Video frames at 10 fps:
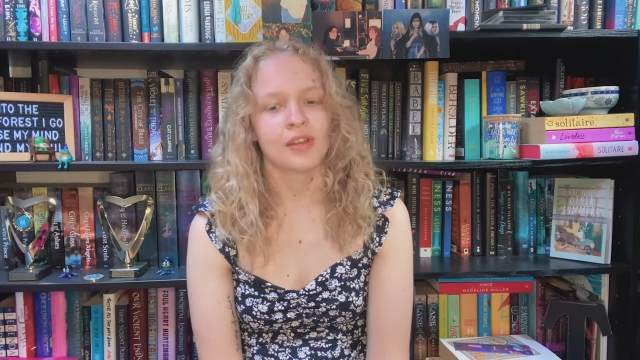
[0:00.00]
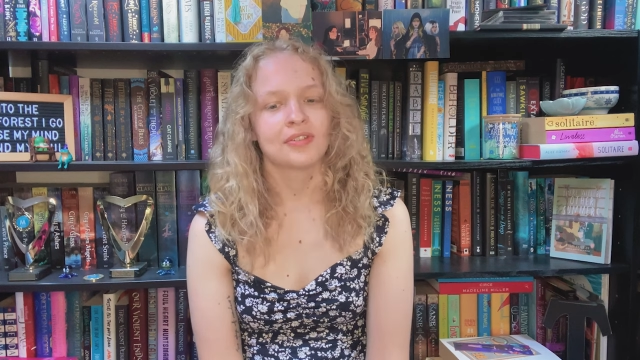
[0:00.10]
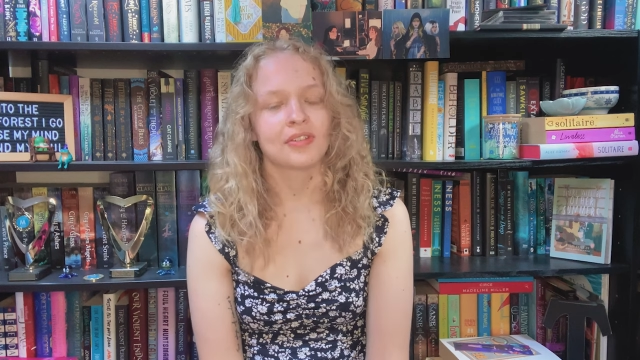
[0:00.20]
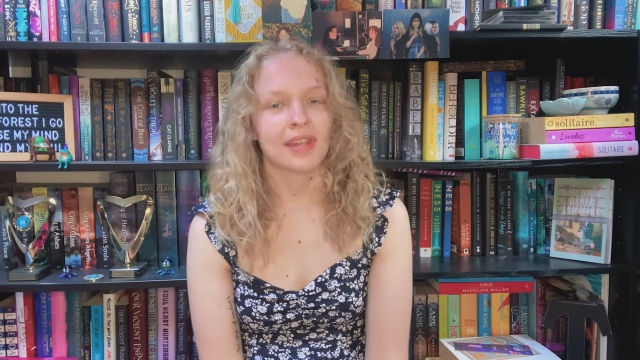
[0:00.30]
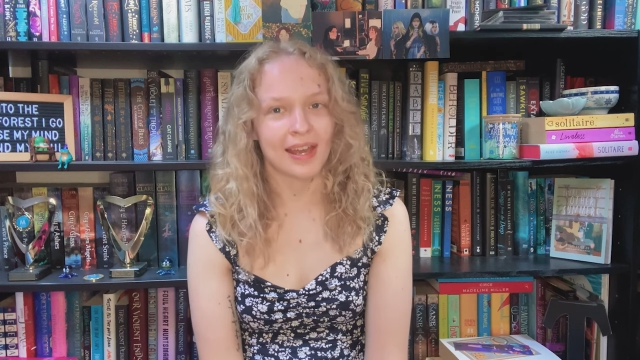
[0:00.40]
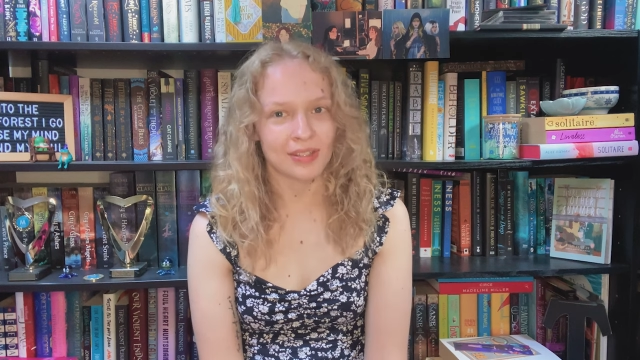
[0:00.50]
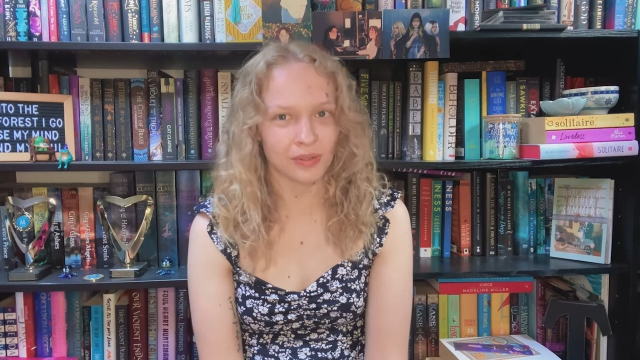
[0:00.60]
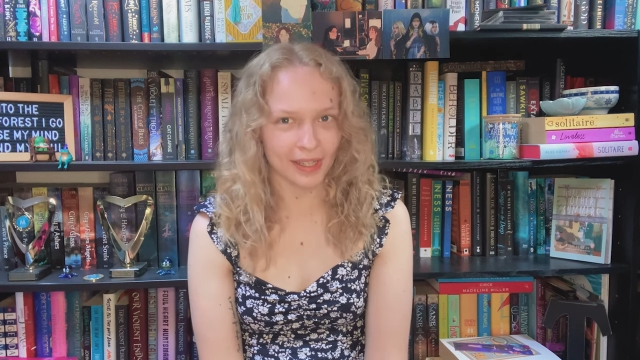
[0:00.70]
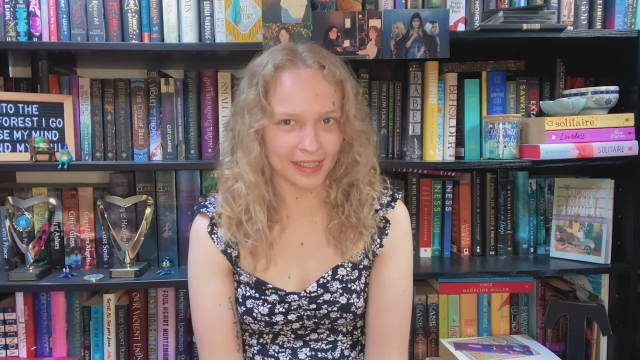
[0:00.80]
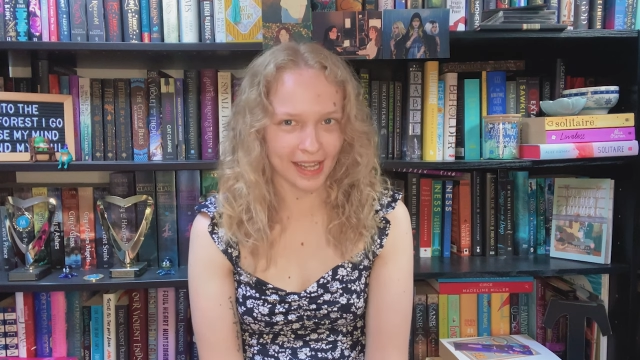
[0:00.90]
So that is
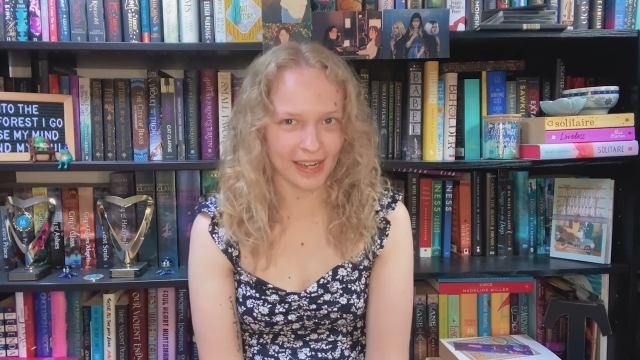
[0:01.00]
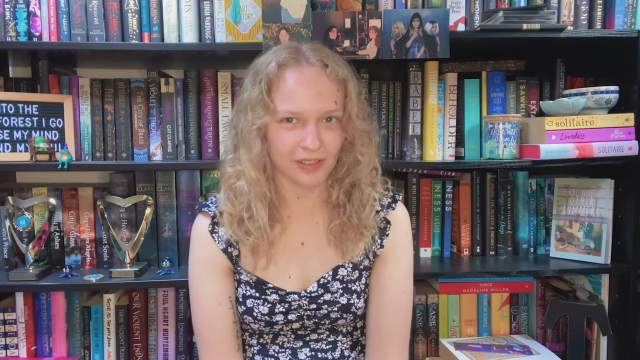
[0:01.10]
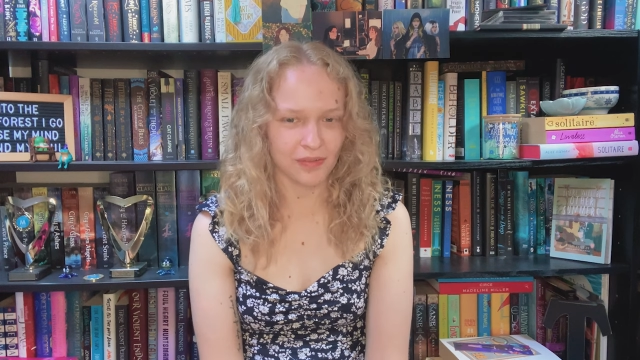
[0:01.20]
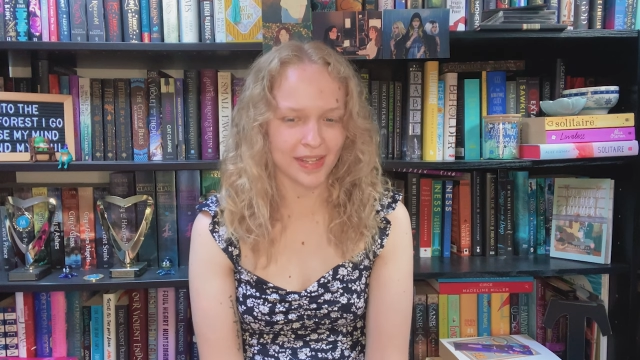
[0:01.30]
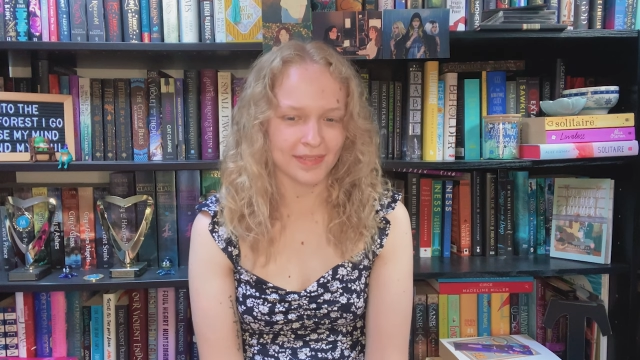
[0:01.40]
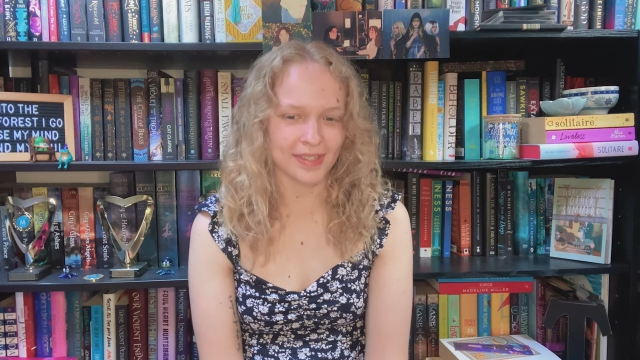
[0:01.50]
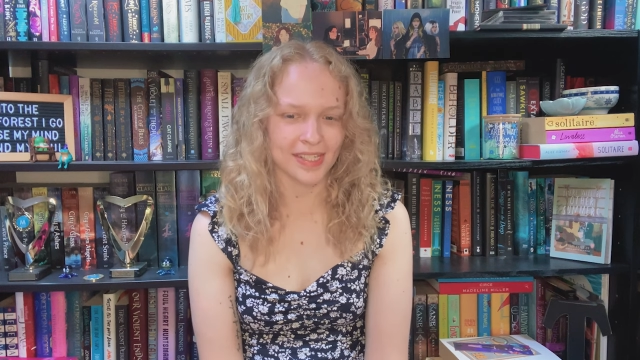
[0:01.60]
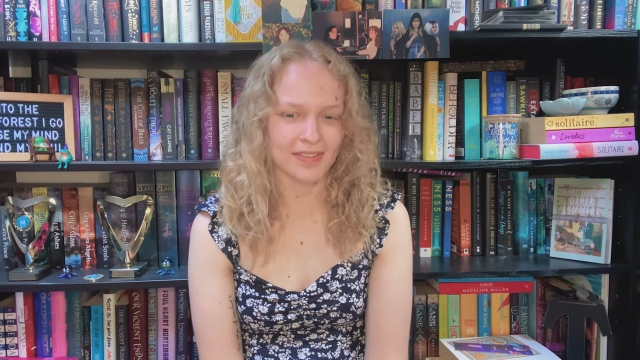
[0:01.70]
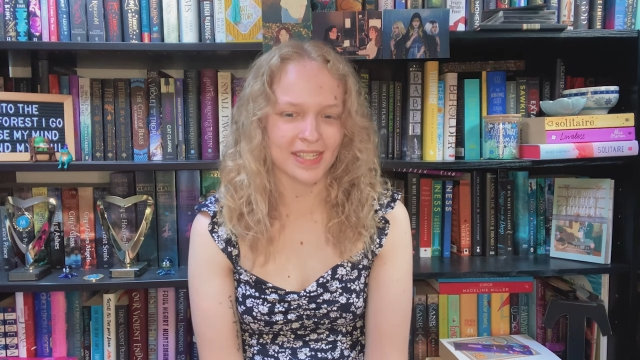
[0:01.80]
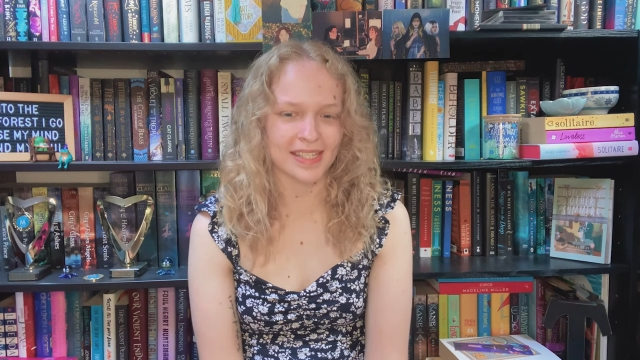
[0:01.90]
all I can handle for this
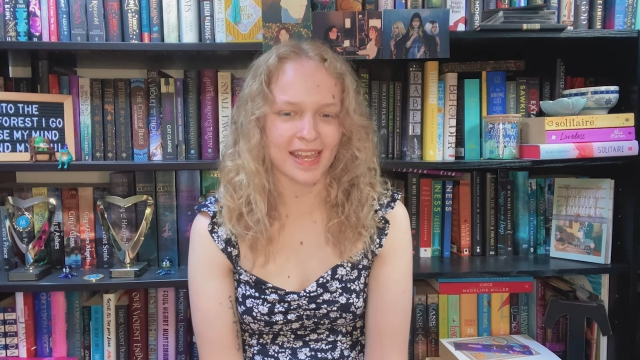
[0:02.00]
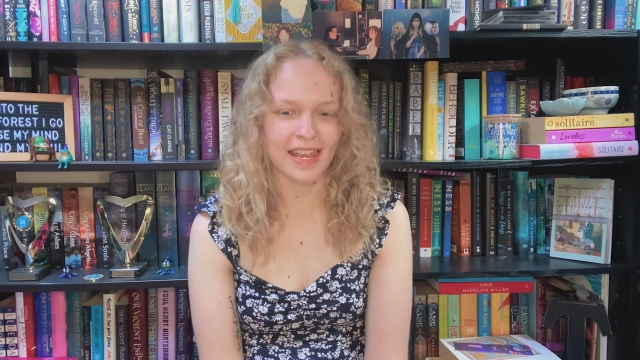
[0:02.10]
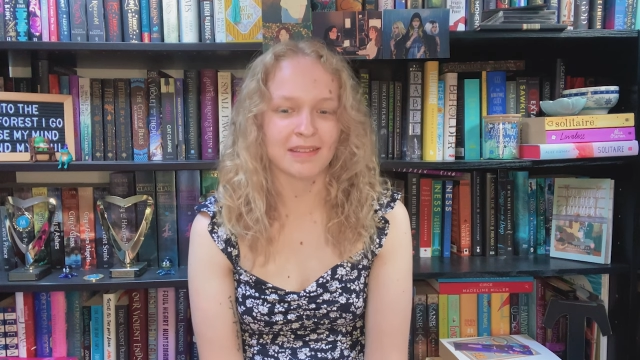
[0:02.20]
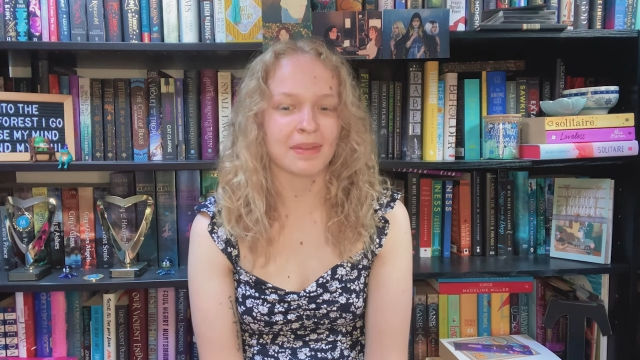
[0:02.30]
video today.